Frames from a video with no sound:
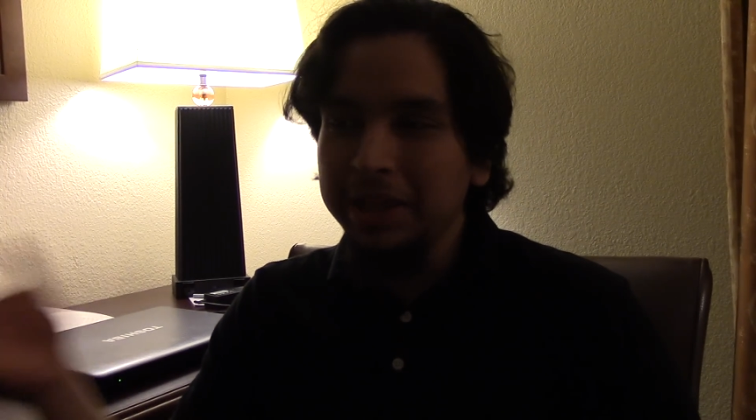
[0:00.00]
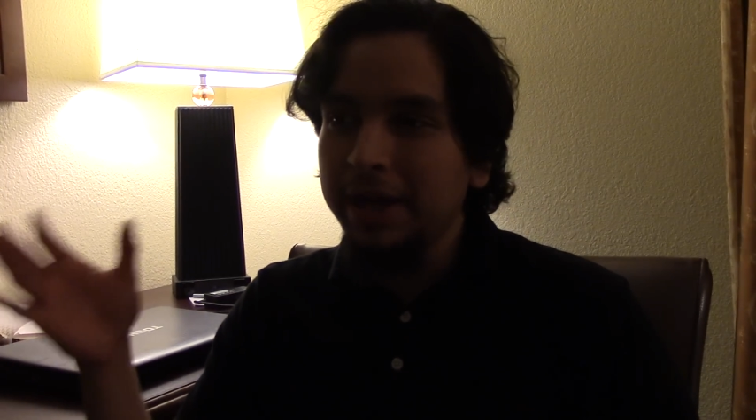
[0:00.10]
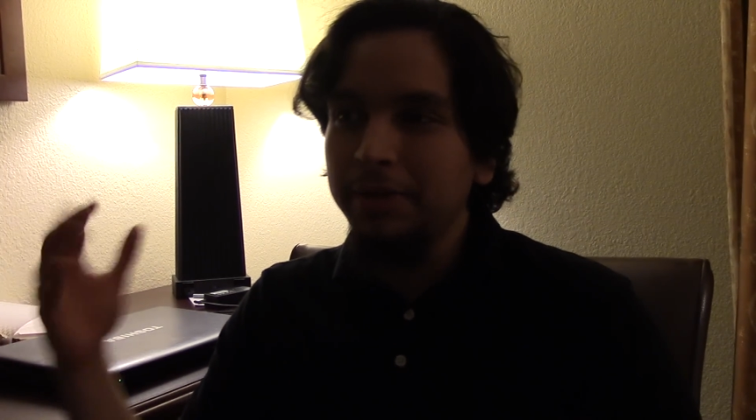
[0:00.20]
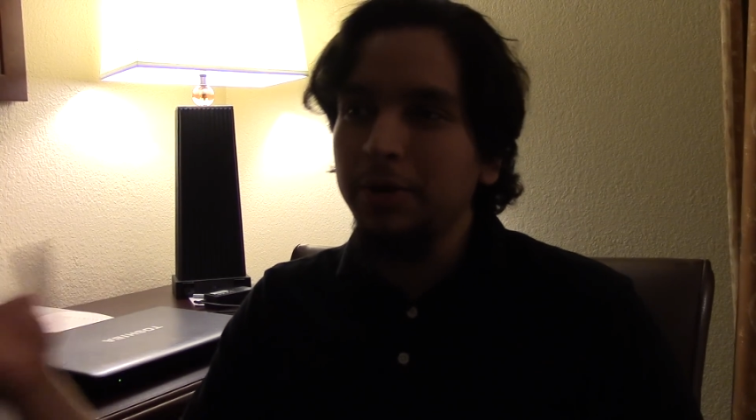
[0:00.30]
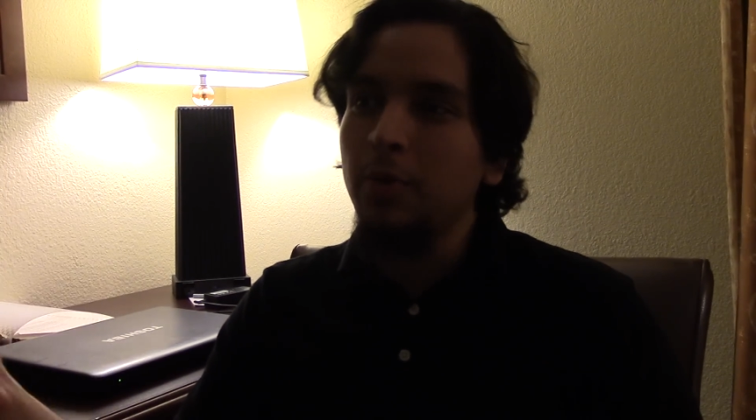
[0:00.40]

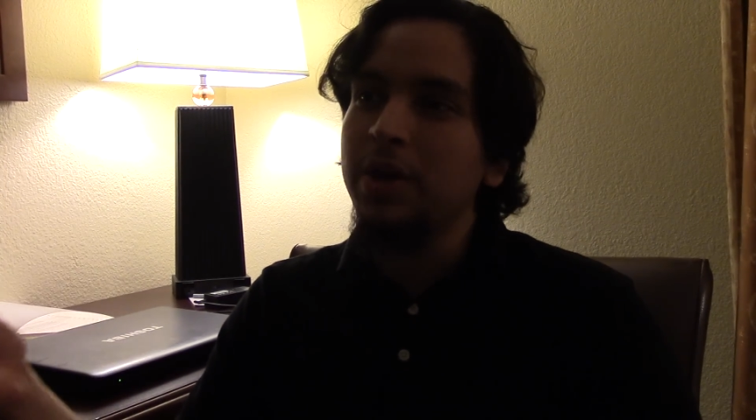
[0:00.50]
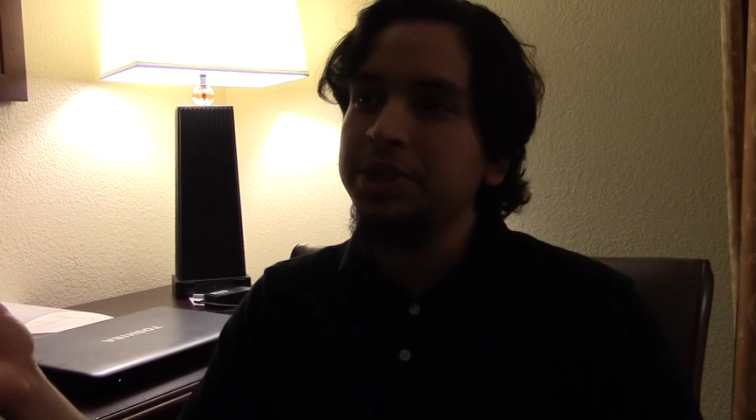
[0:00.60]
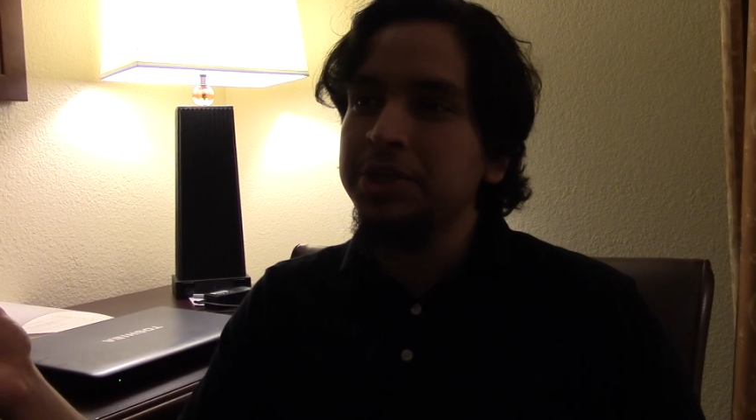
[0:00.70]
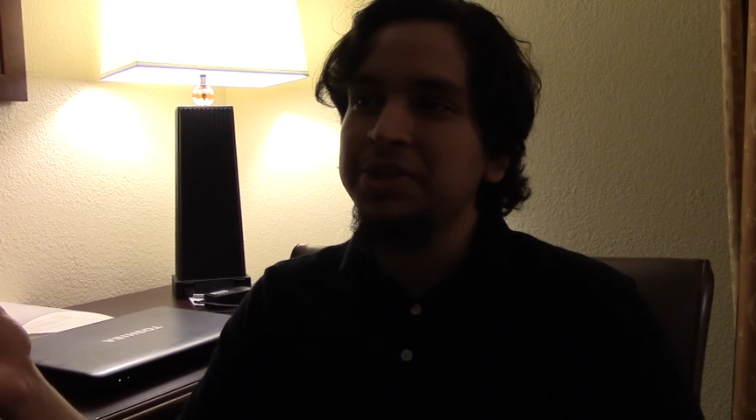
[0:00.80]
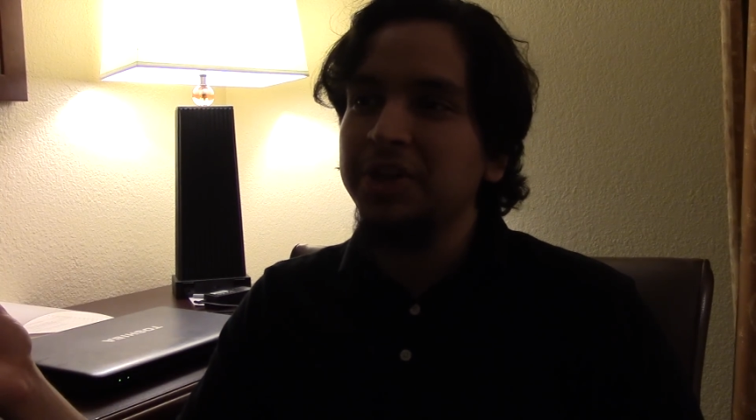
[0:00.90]
lot of the
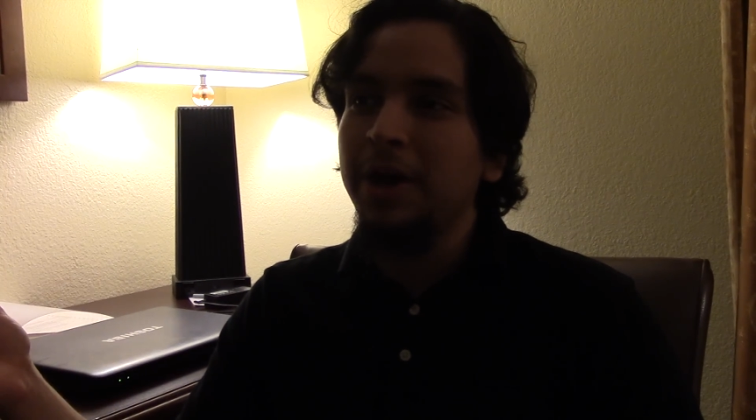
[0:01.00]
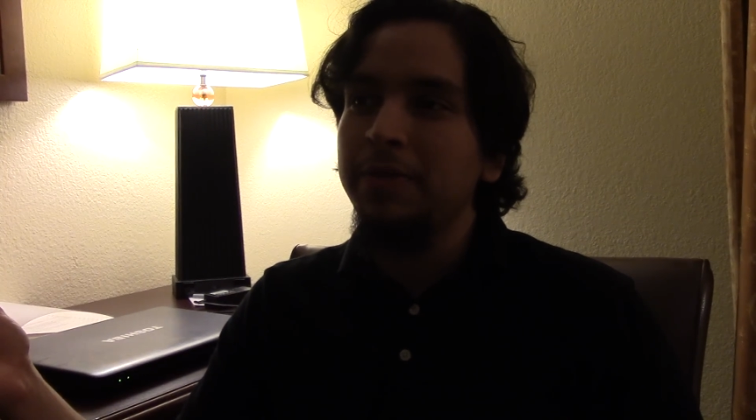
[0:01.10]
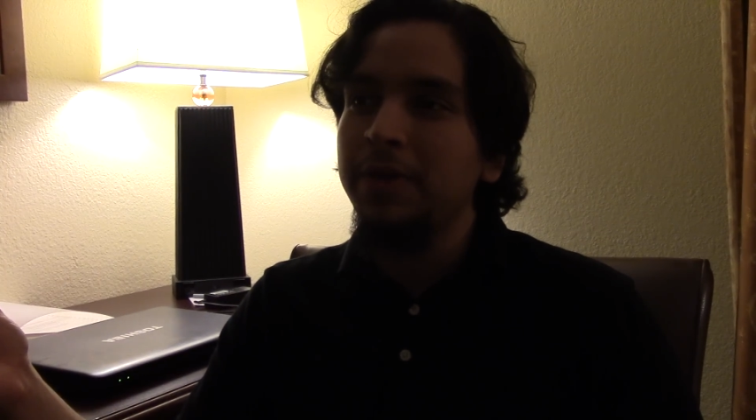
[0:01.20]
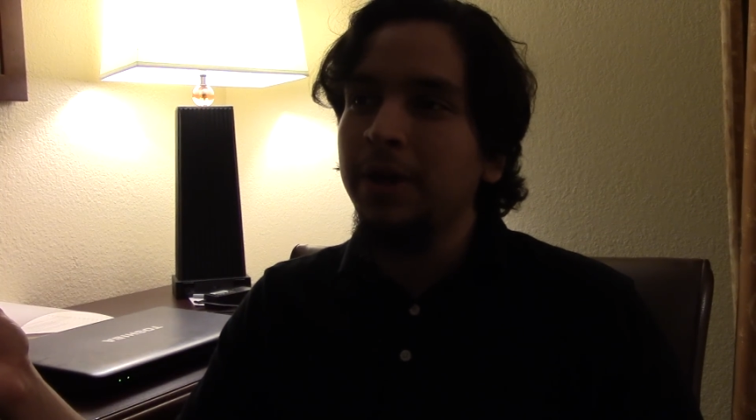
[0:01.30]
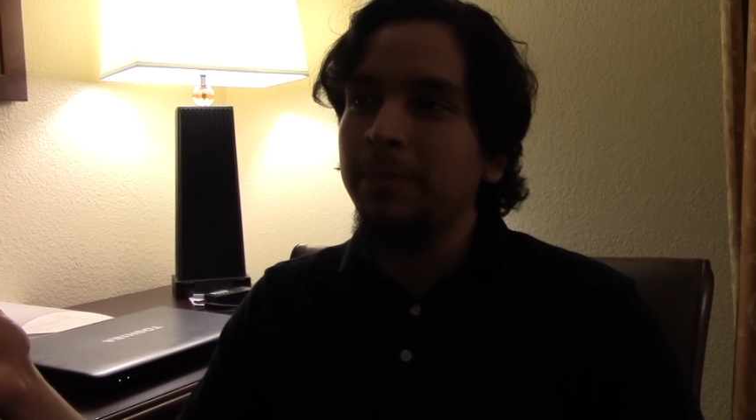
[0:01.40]
questions
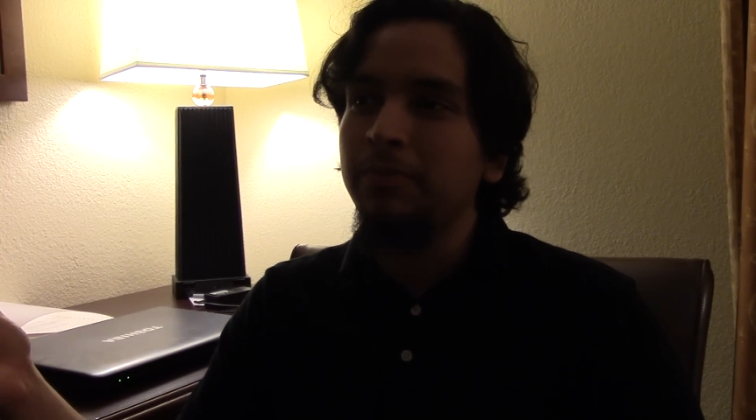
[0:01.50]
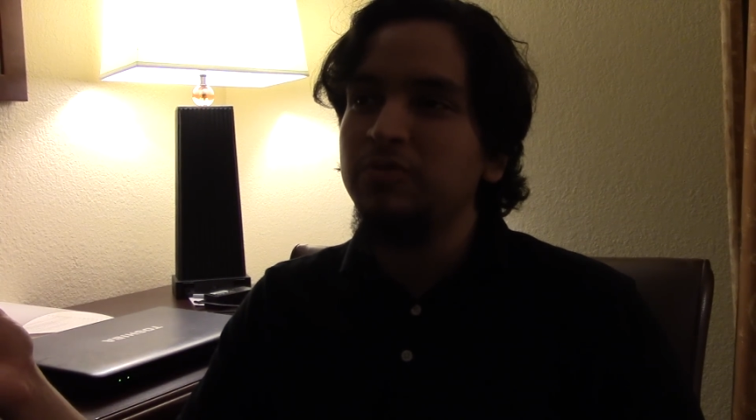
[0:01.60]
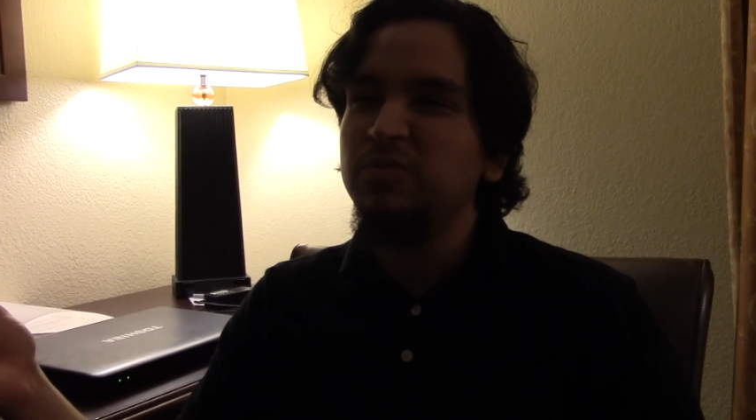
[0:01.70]
on there